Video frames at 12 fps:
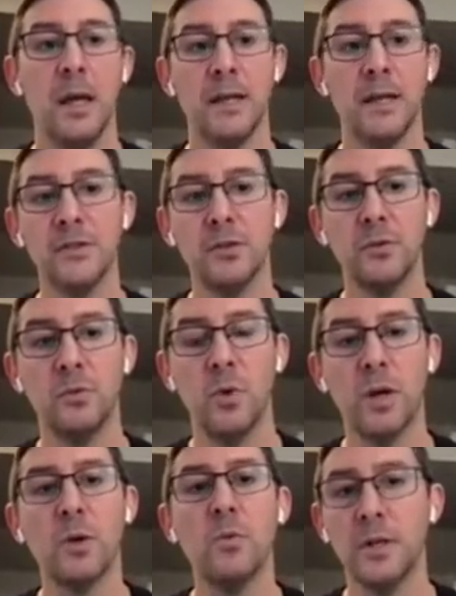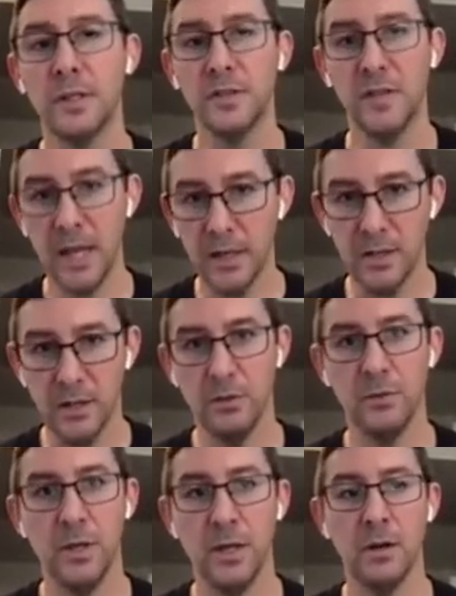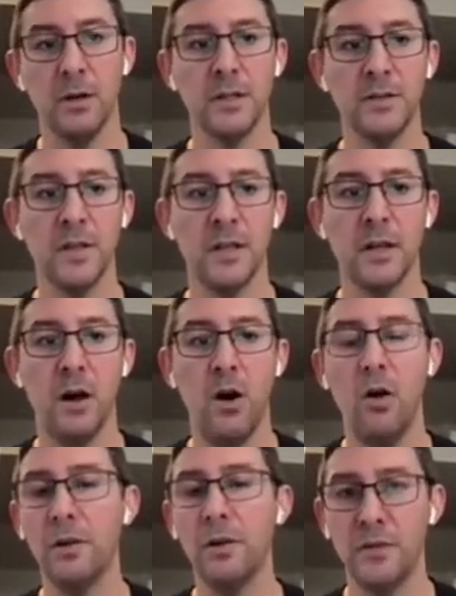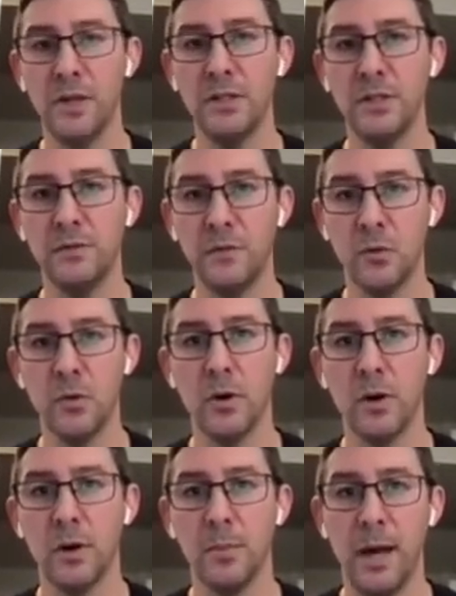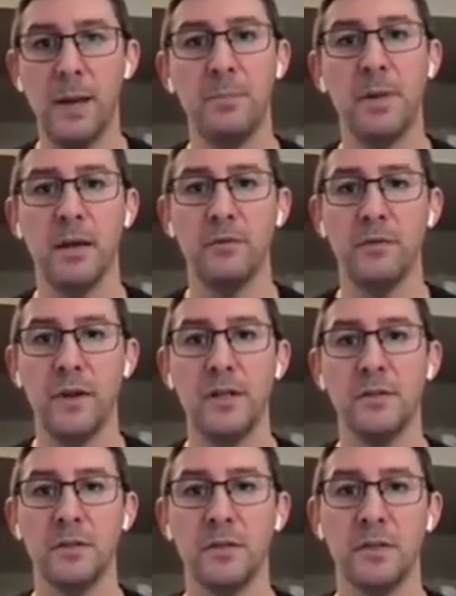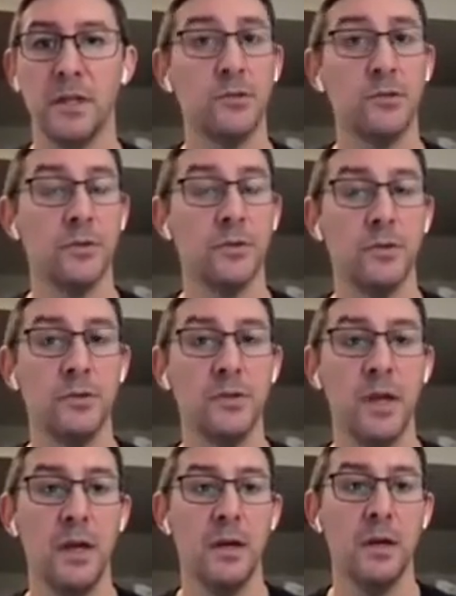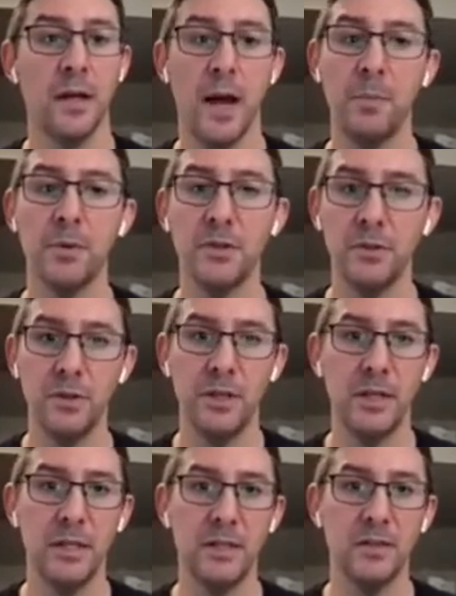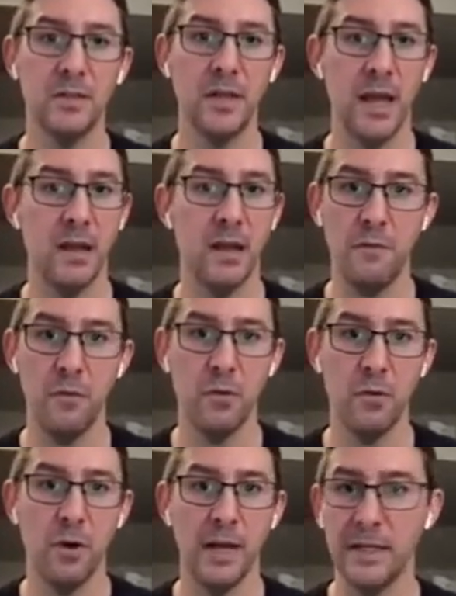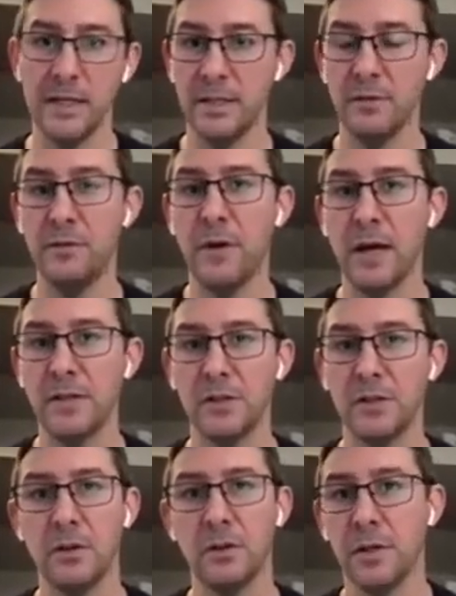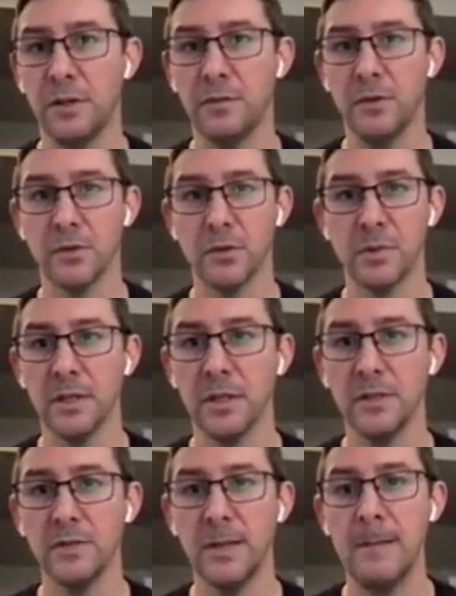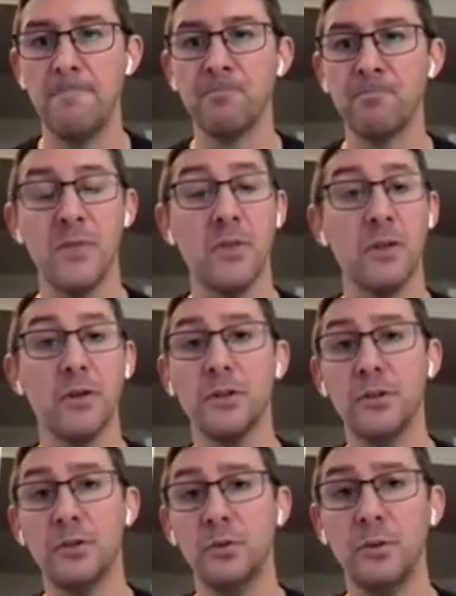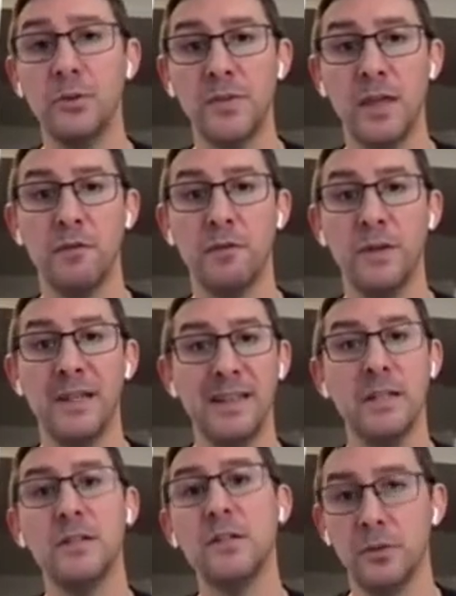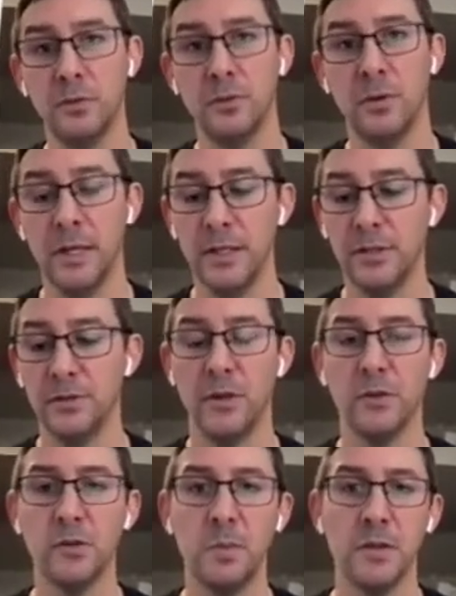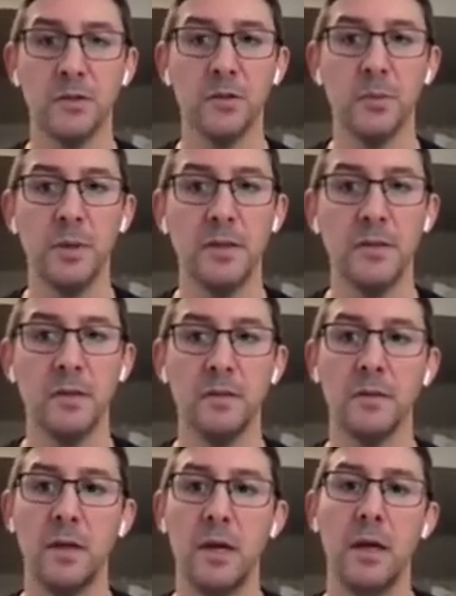And so what I want to say to you here is that all of these four pipeline phases introduce an opportunity to scan for and identify security vulnerabilities. And there are tools that fit into each of those puzzle pieces.